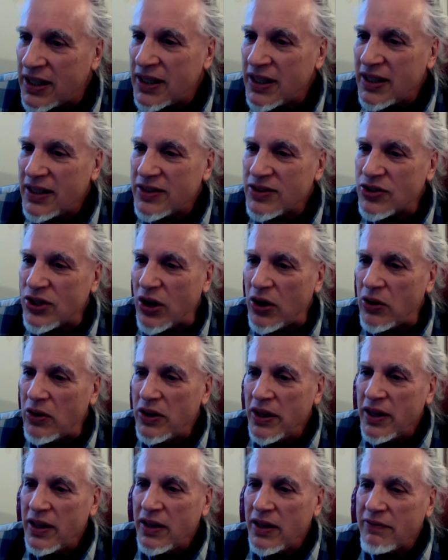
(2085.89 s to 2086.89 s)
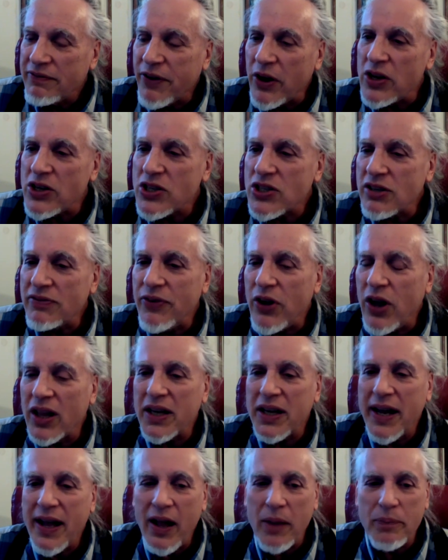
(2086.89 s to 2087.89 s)
So first of all, it
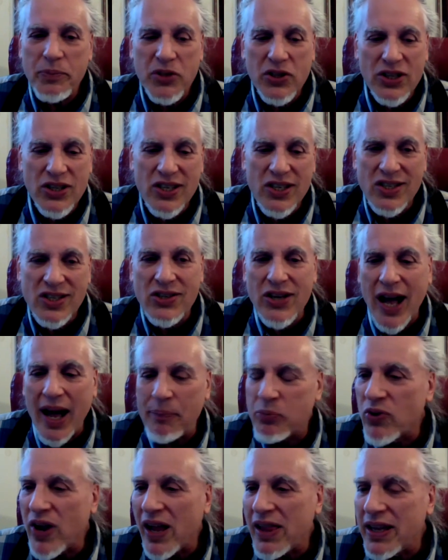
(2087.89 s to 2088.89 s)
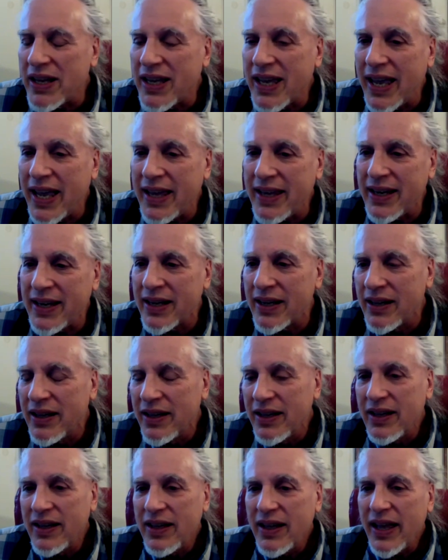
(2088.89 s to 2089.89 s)
helps to stop relegating
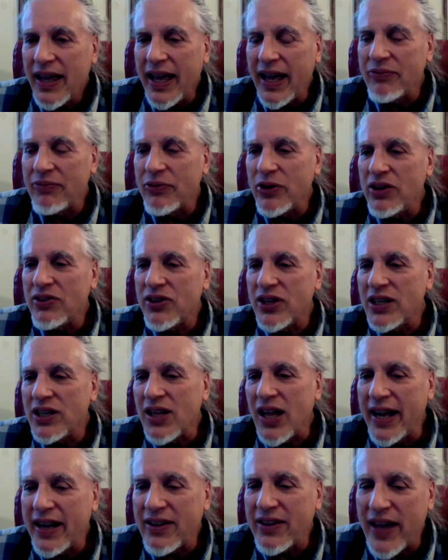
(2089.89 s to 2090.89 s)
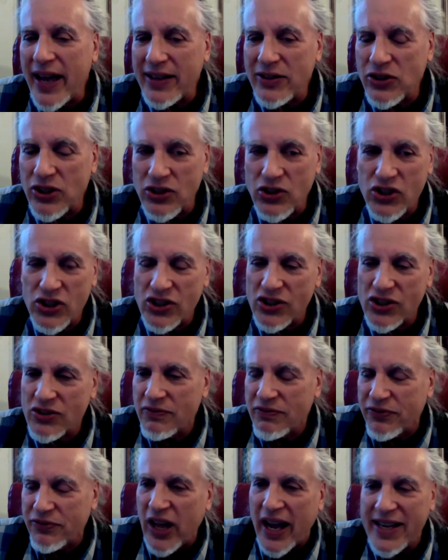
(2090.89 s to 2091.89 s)
everything like that to just
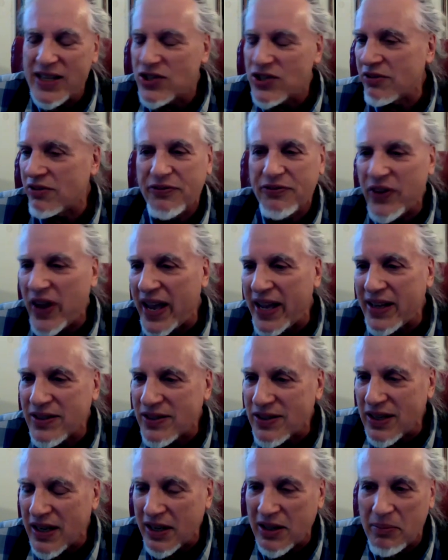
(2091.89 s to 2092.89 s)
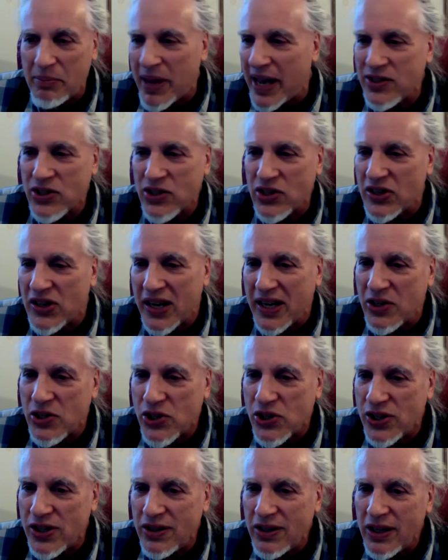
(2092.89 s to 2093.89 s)
flights of fancy and
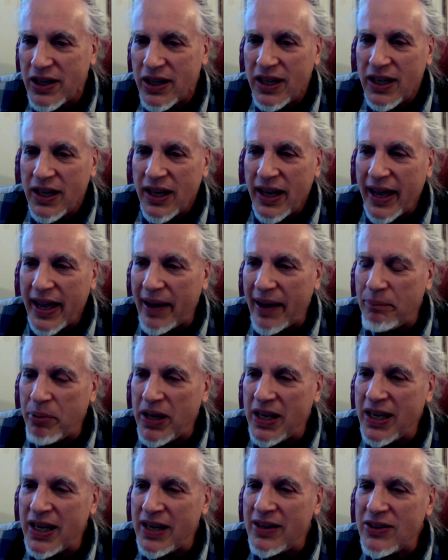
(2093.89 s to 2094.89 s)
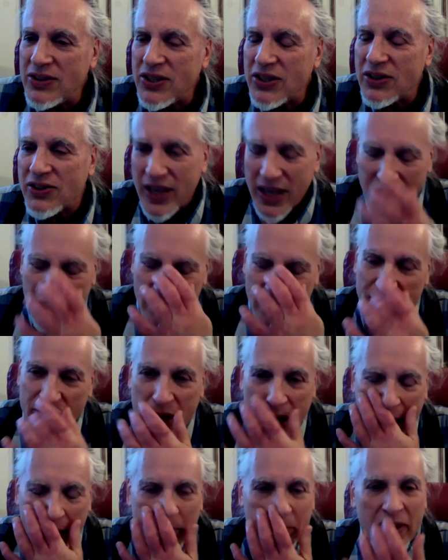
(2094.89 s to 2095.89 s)
imagination, and begin to think of
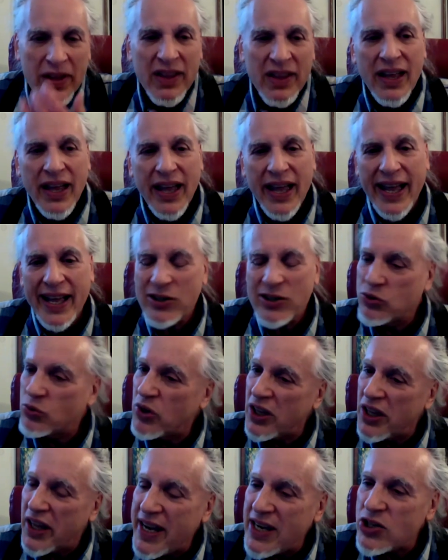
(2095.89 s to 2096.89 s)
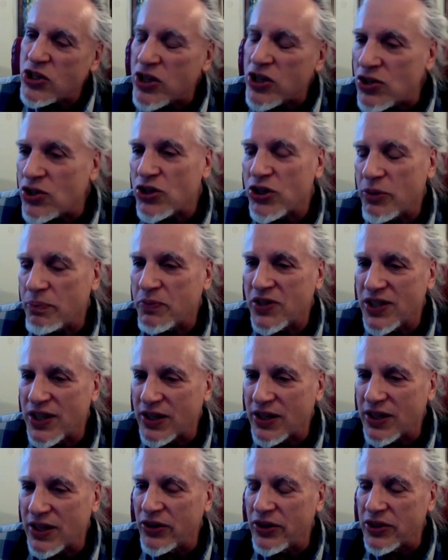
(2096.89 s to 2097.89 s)
them as relationship
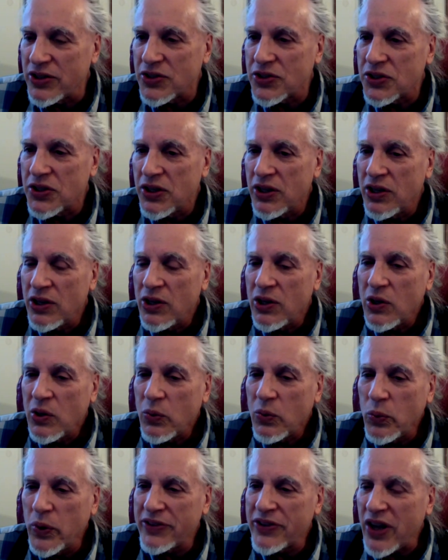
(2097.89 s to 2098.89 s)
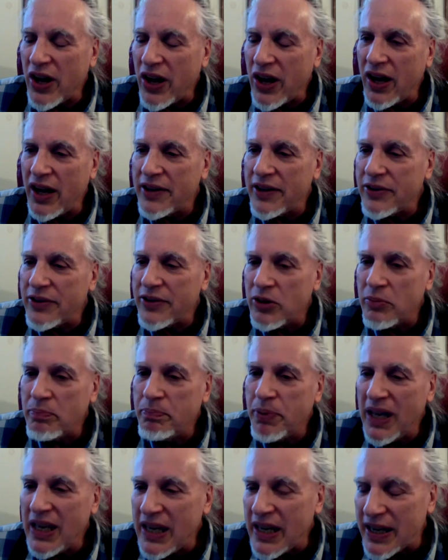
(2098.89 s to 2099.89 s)
signals with other
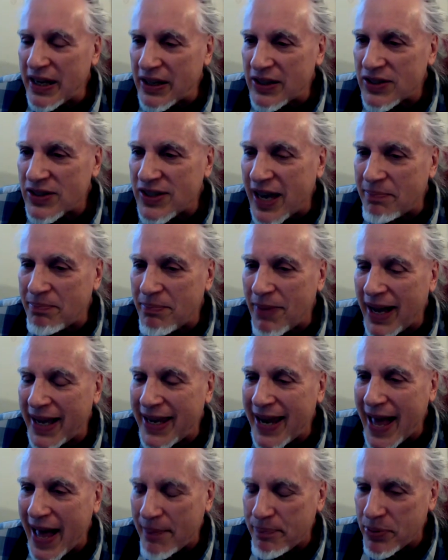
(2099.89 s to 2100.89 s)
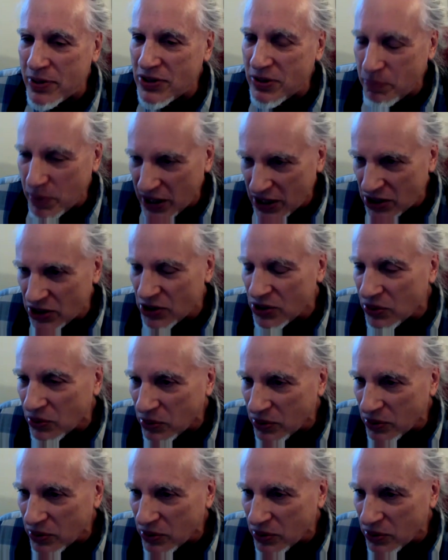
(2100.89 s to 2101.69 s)
beings that might happen to be you,